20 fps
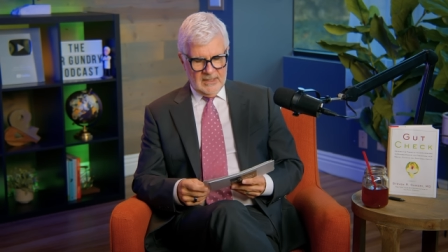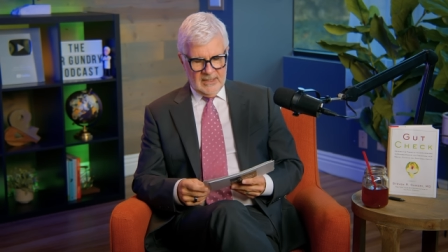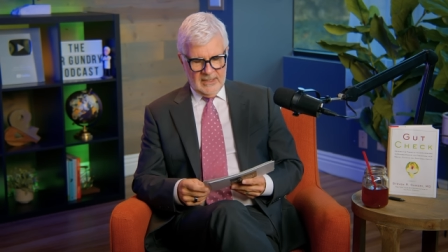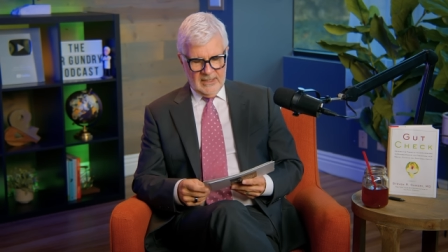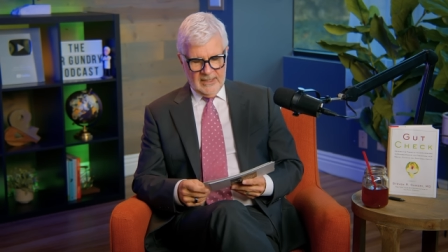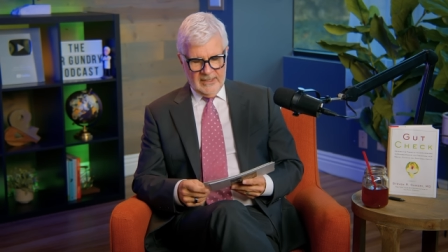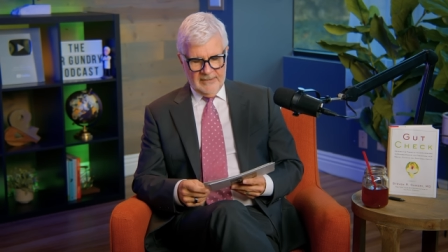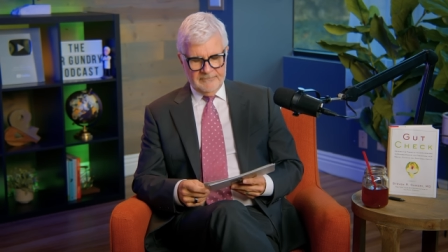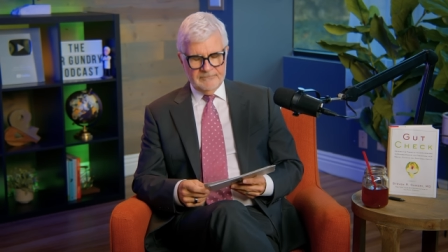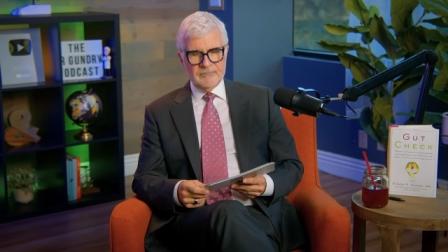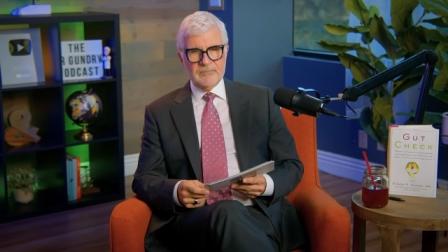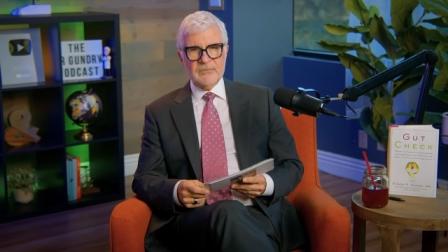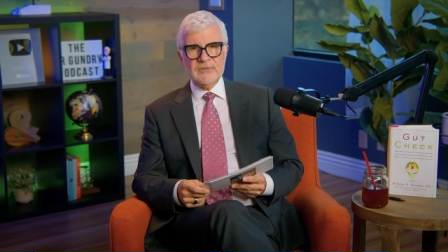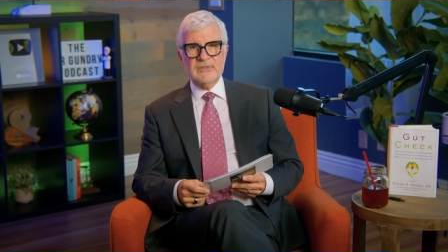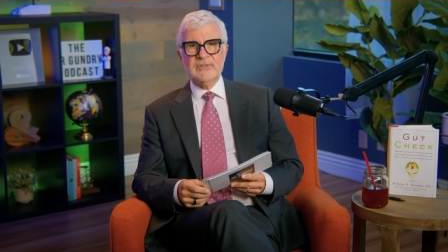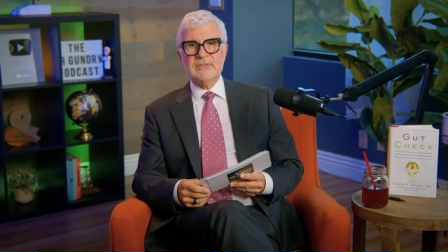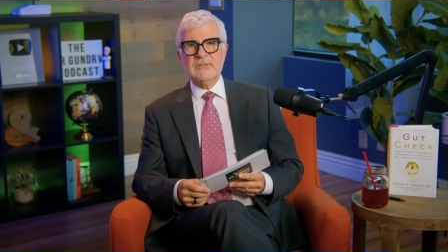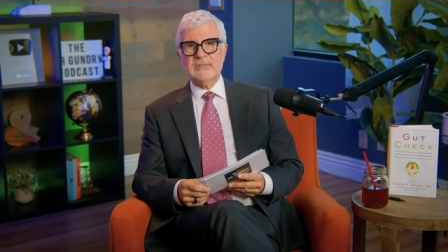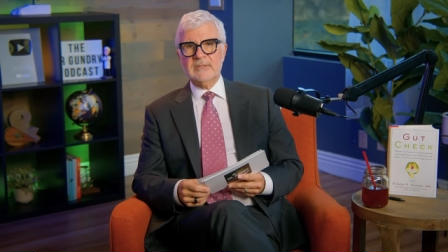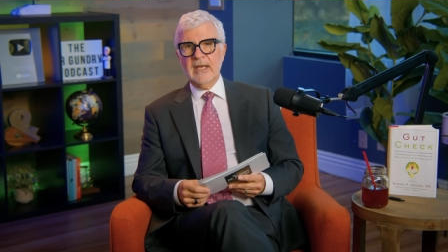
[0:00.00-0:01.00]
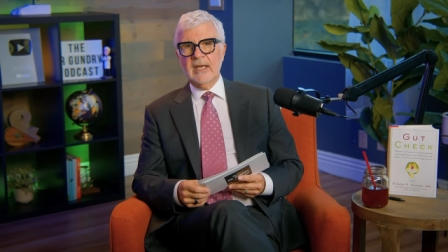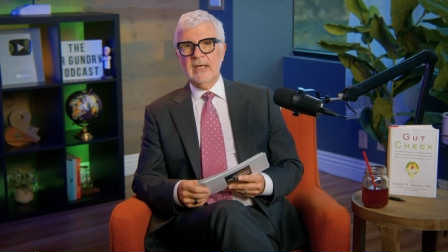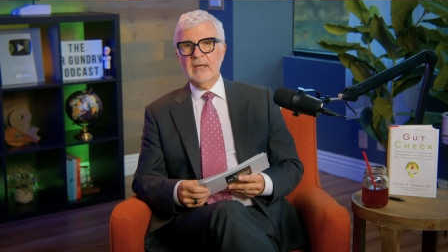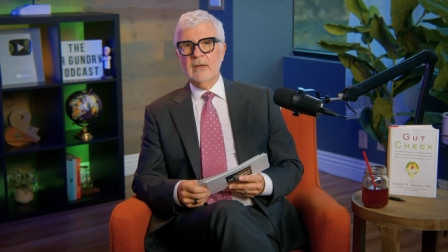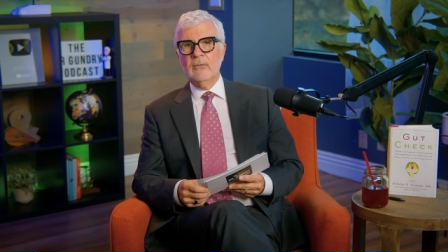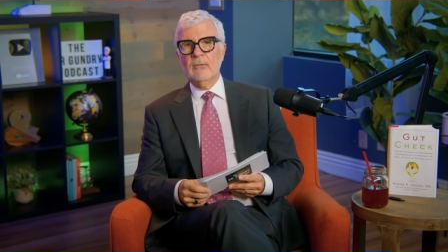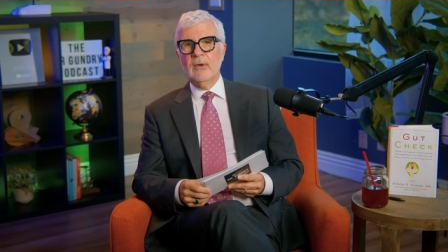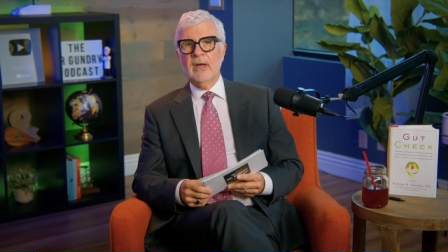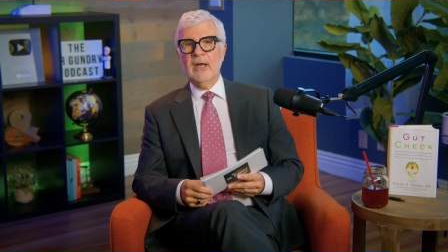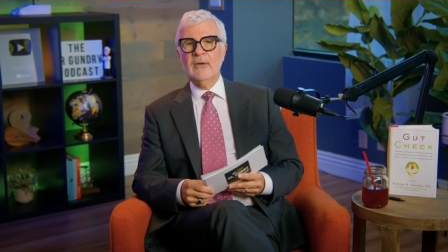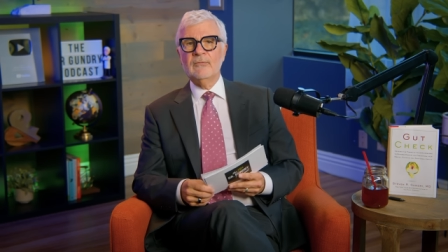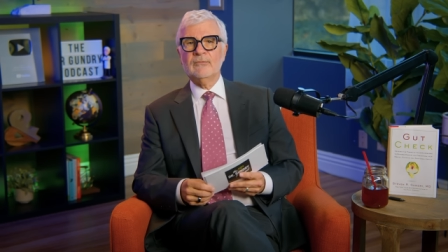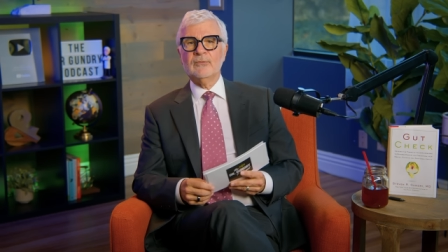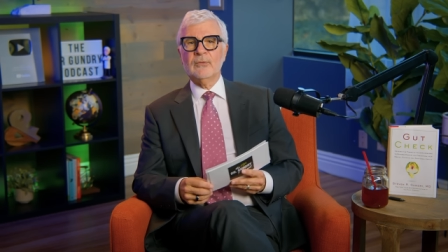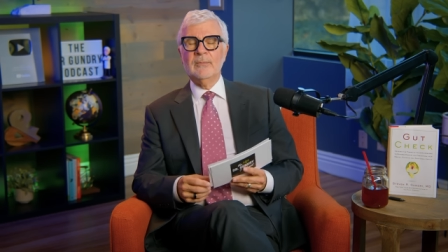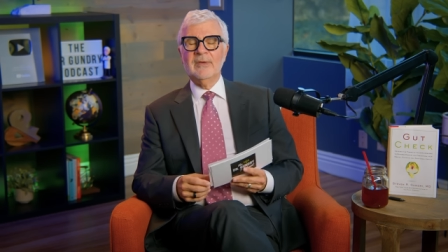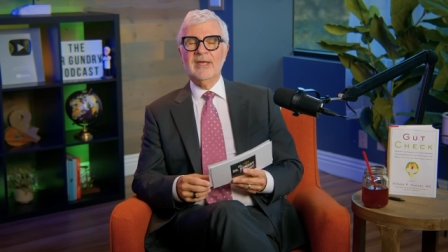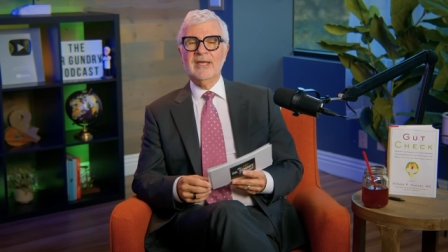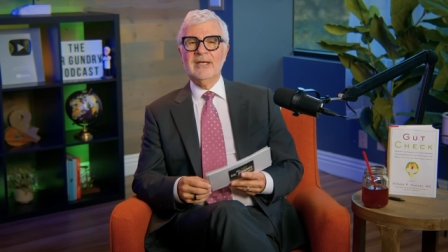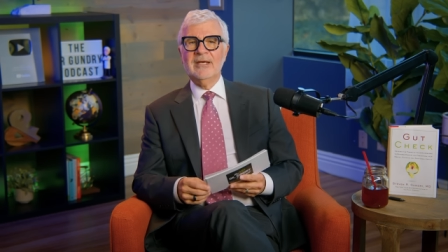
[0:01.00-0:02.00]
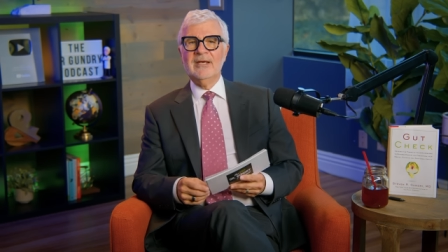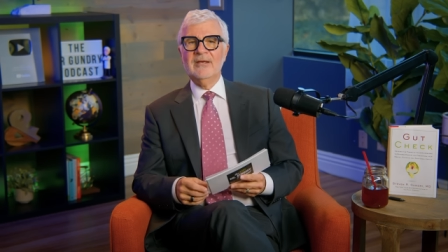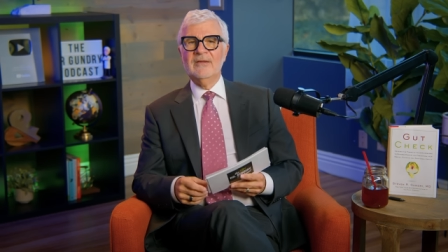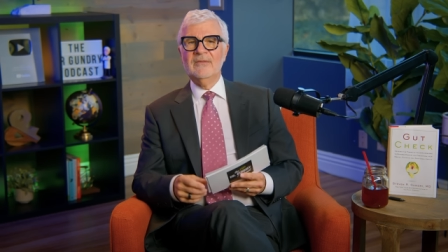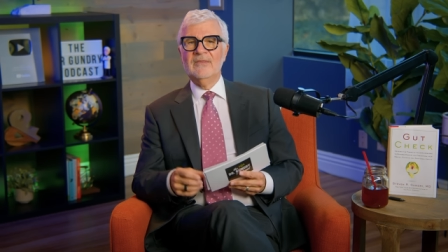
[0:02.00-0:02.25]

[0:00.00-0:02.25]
Uh, stay away from any